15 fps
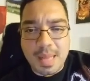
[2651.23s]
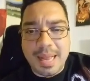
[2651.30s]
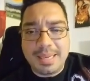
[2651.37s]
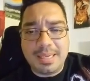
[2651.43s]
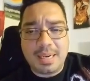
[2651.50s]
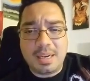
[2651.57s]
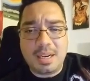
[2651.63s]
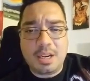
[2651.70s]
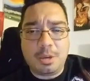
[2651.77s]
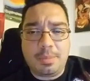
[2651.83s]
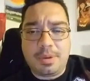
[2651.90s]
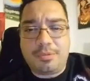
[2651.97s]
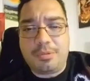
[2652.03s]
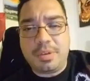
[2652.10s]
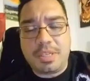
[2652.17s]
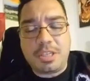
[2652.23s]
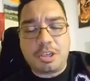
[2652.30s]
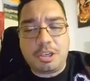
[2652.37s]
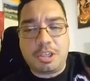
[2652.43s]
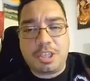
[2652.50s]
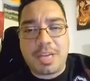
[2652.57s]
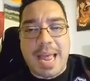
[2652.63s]
I did a little bit of
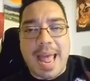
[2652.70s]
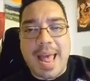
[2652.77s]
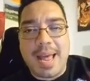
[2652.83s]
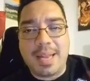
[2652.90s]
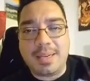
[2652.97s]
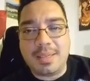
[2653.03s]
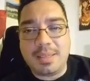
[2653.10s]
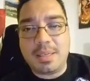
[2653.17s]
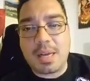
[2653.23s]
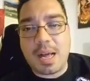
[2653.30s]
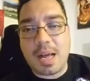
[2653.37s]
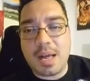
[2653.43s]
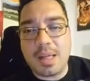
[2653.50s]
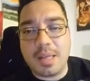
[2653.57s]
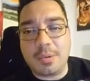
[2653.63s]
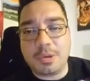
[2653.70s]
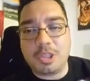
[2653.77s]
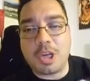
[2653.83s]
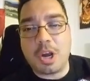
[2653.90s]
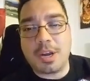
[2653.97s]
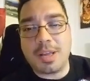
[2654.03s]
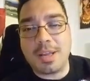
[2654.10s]
research, and they were
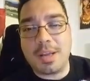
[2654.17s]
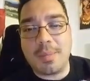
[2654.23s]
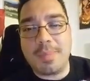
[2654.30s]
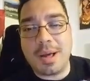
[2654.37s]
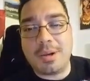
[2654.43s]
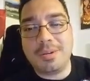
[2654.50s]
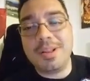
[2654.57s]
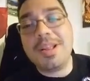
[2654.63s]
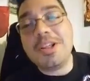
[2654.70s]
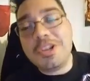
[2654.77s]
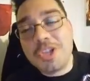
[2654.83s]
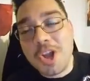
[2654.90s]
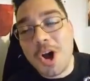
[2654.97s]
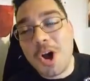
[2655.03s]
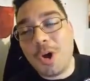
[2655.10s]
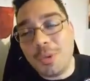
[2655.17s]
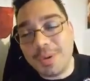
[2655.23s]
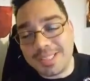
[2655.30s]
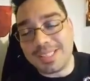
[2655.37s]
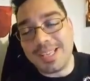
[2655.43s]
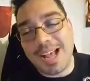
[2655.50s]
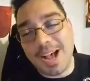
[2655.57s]
talking about, no,
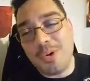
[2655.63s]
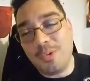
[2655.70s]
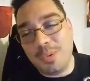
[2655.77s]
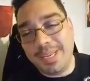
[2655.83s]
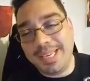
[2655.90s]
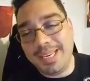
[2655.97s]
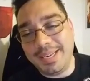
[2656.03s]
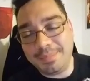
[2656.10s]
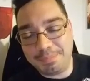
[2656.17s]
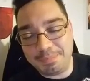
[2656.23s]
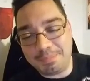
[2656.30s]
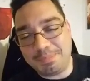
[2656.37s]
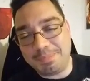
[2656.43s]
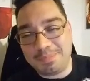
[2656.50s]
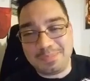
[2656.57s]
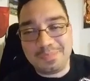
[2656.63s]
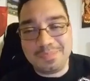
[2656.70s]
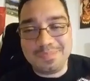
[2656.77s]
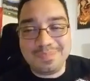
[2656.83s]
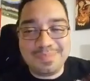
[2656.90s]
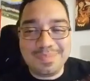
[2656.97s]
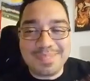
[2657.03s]
it's not weed.
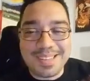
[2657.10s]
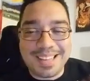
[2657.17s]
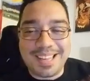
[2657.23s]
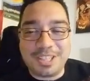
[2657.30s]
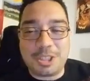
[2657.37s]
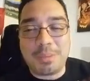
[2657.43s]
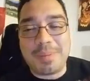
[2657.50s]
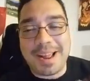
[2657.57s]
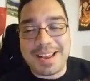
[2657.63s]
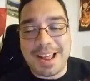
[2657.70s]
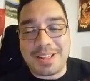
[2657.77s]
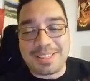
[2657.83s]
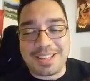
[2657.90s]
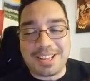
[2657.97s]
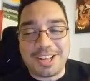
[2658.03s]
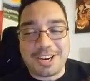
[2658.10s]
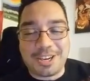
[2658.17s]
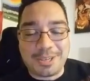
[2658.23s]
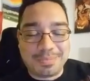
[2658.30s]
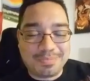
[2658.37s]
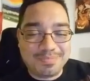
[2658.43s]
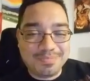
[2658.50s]
Get your mind out the
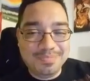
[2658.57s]
gutter.